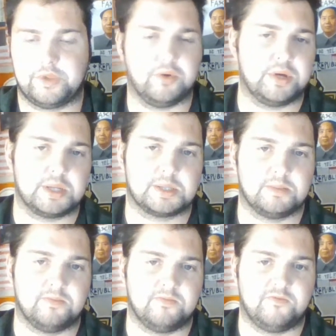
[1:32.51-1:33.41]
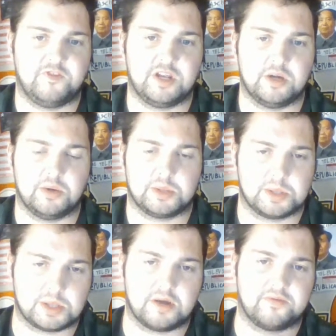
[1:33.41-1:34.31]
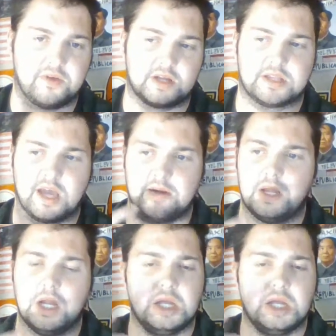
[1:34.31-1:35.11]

doing some videos and stuff like that,